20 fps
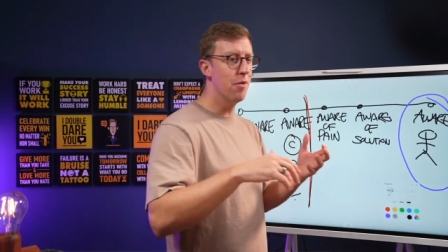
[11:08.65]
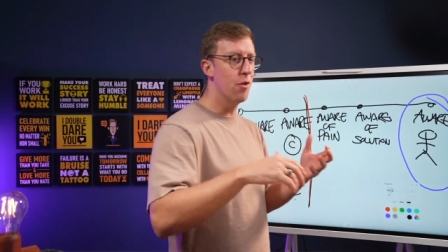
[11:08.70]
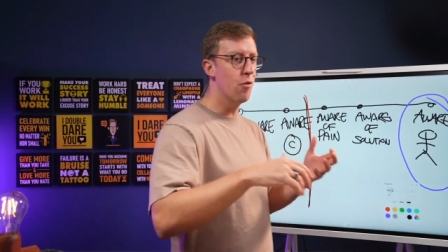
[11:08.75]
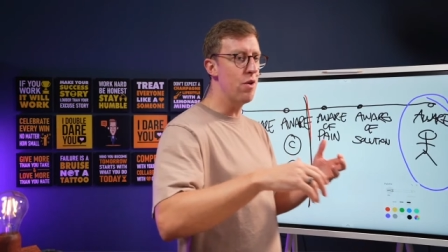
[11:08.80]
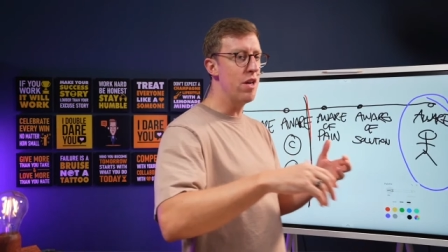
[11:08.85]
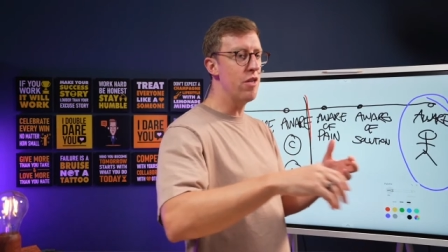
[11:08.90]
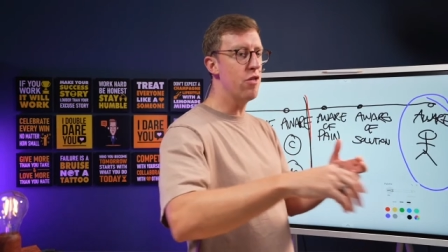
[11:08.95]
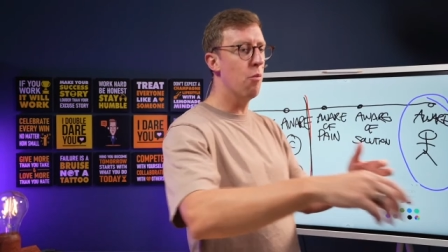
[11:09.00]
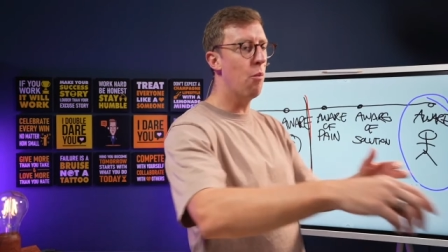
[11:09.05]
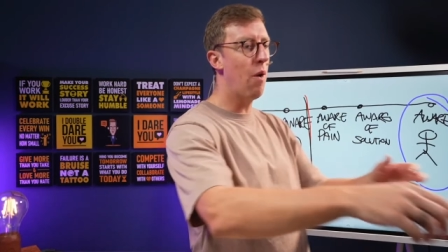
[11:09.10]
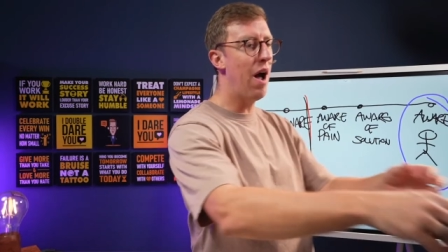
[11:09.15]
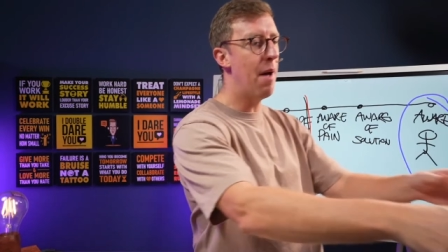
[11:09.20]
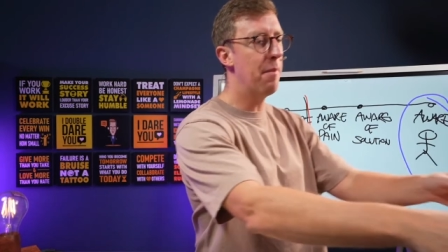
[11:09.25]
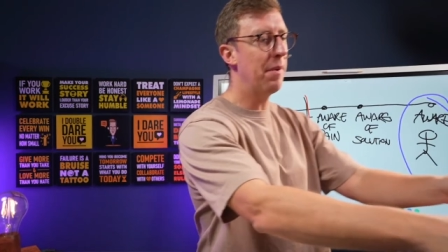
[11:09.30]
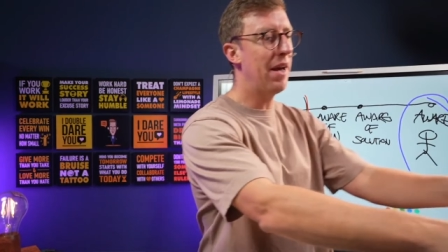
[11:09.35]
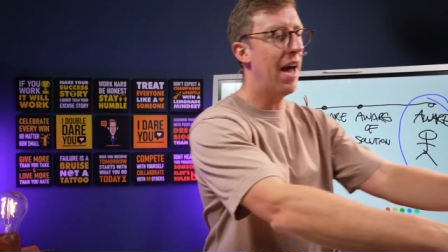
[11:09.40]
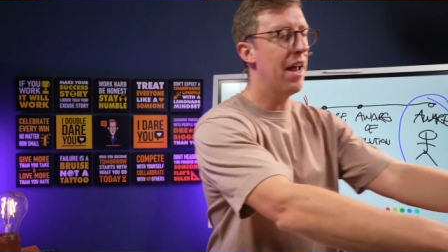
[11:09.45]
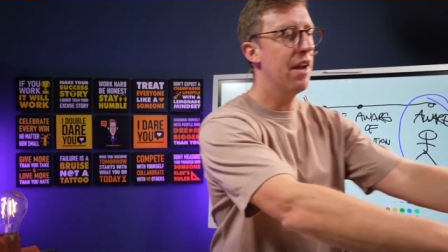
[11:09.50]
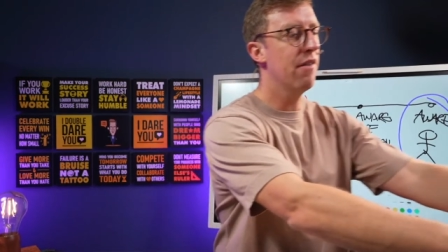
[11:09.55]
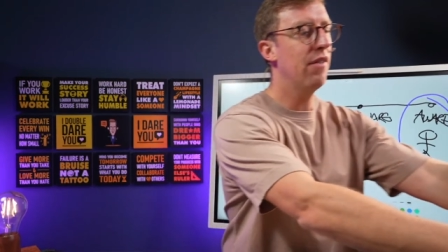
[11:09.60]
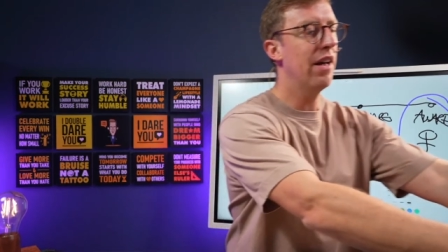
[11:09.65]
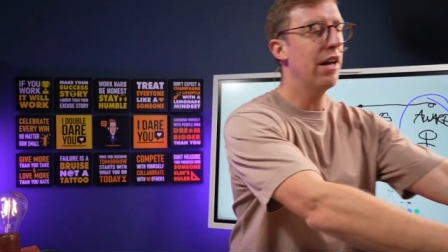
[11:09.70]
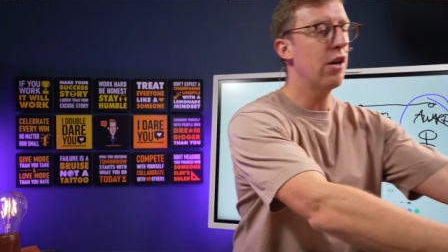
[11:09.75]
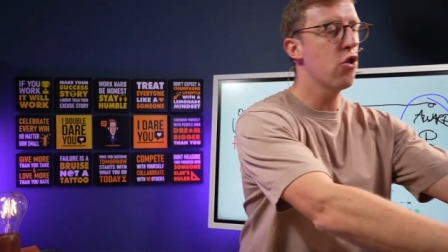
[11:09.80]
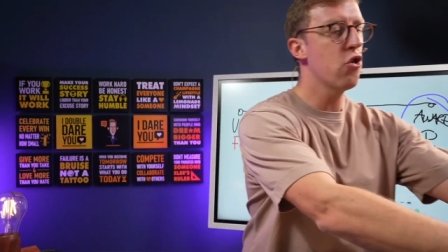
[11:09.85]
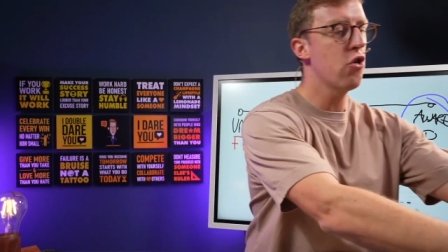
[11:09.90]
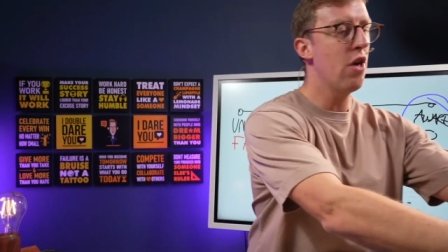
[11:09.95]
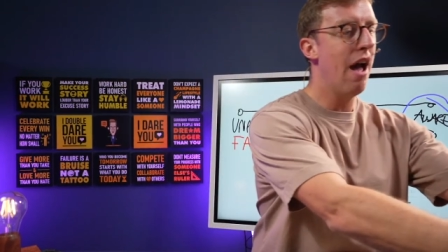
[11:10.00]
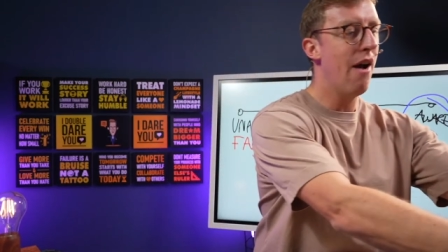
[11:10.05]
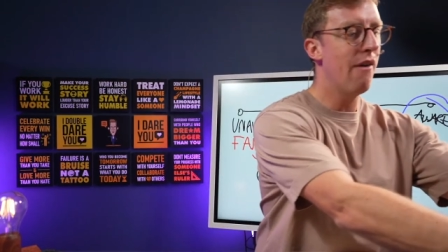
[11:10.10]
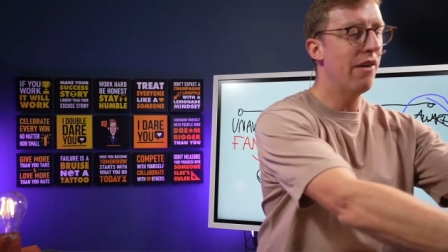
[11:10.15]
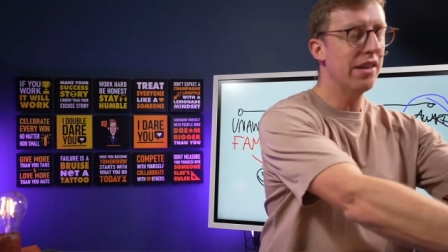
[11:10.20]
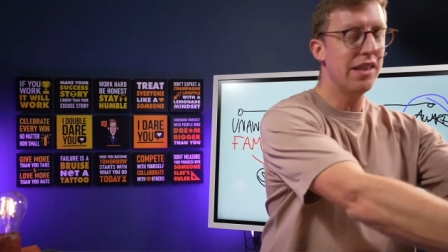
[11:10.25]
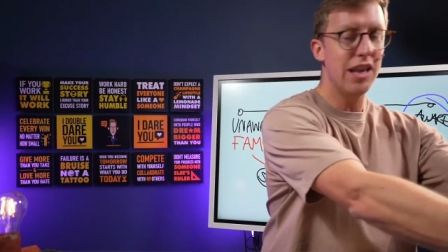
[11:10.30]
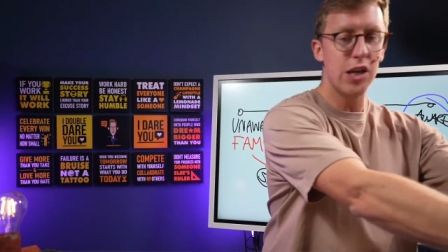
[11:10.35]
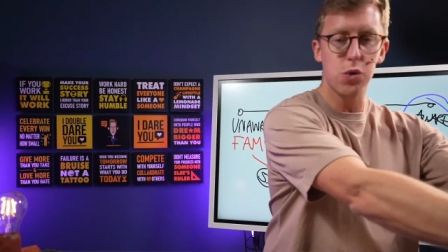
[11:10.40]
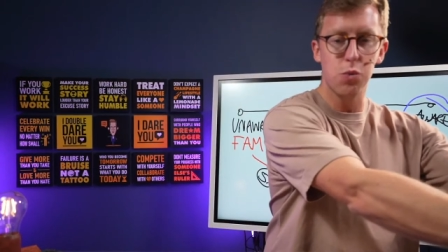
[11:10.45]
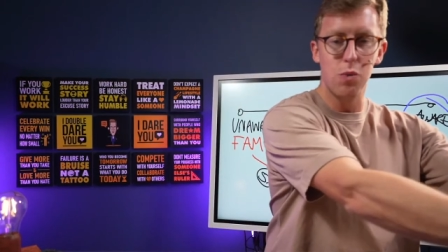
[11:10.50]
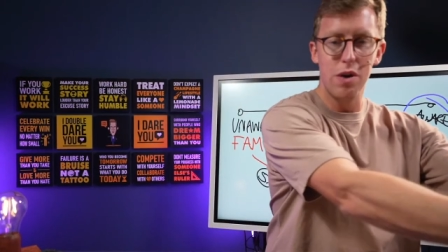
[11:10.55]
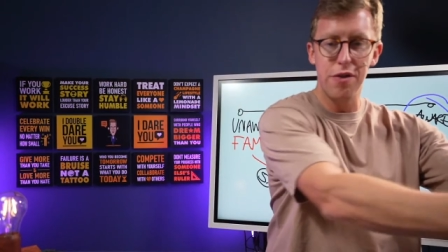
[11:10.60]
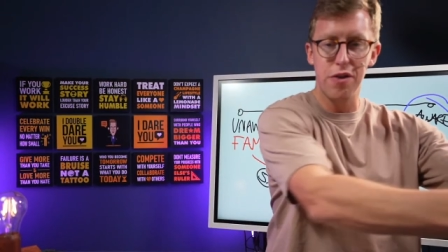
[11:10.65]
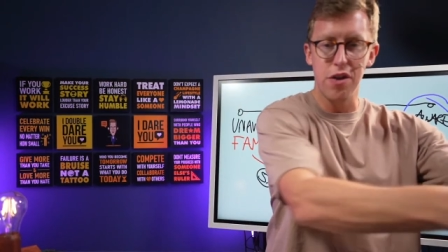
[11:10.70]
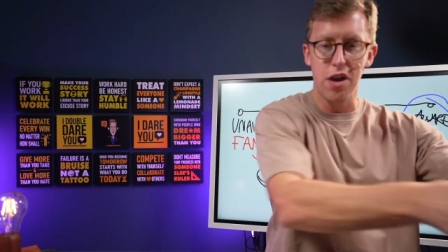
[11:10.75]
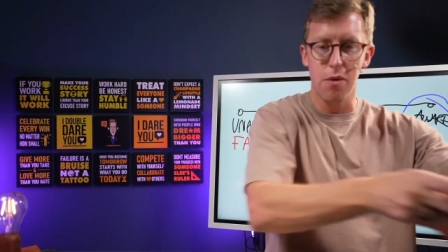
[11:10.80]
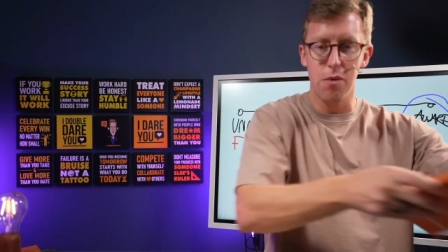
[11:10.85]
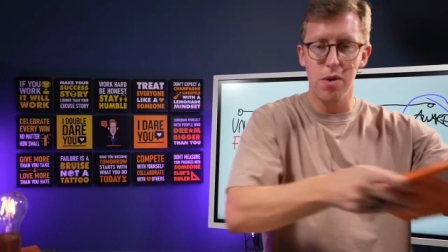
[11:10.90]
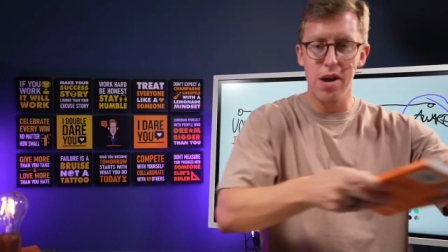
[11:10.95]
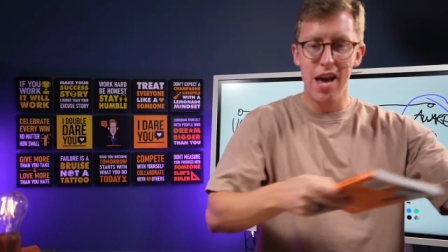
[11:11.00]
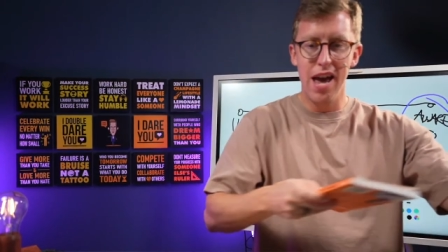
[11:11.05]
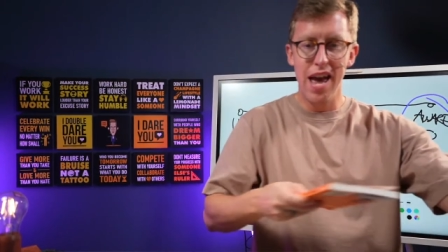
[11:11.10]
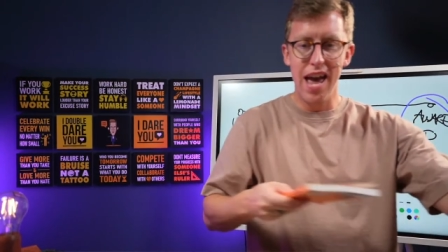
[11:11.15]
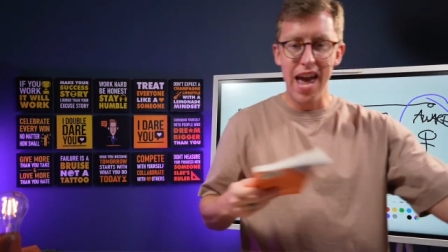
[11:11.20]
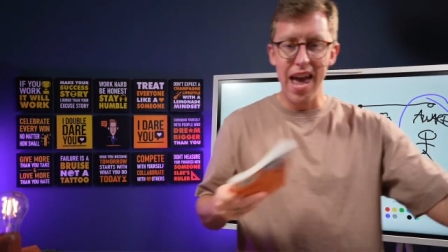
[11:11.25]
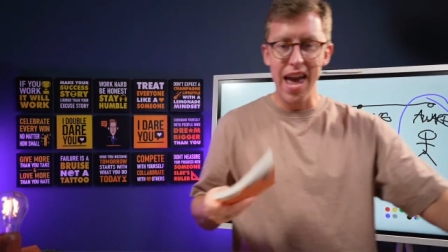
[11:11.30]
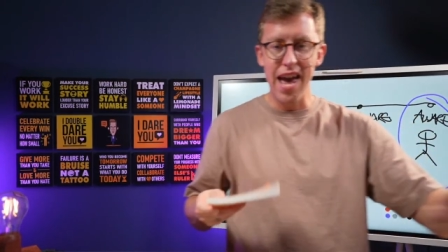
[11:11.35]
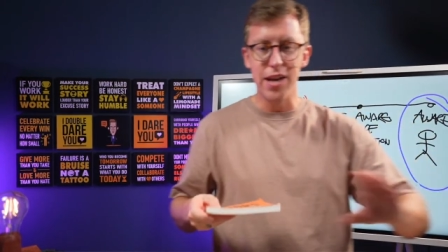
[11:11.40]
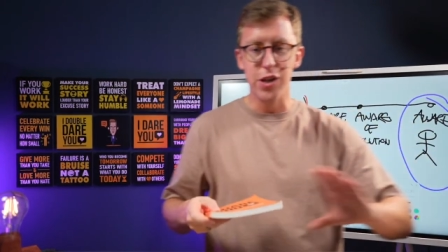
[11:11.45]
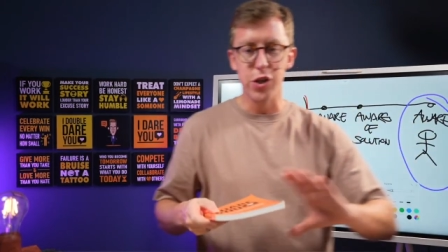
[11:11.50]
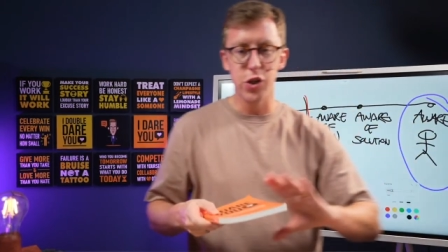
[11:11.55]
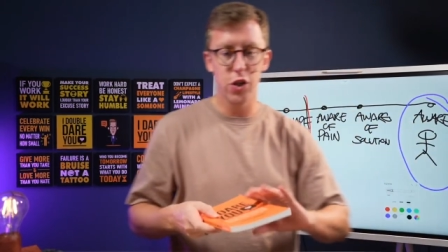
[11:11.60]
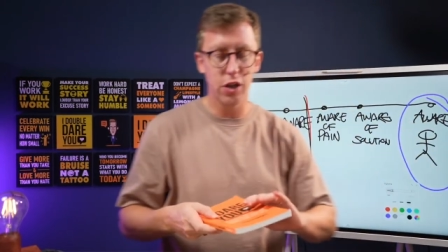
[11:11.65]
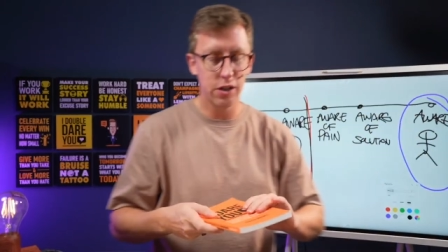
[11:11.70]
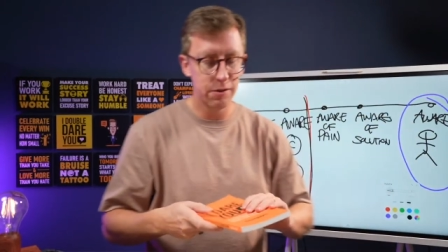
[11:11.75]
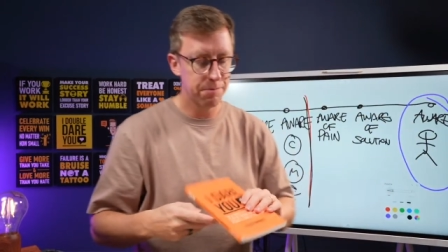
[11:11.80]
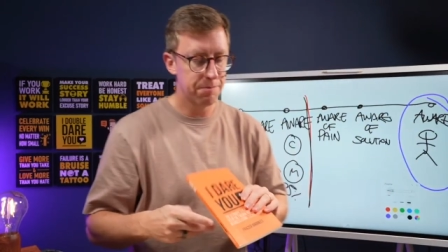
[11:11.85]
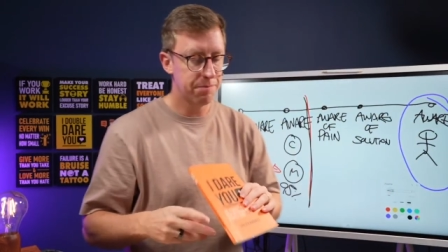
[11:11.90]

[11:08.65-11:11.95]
the reason why I'm kind of like sharing this with you is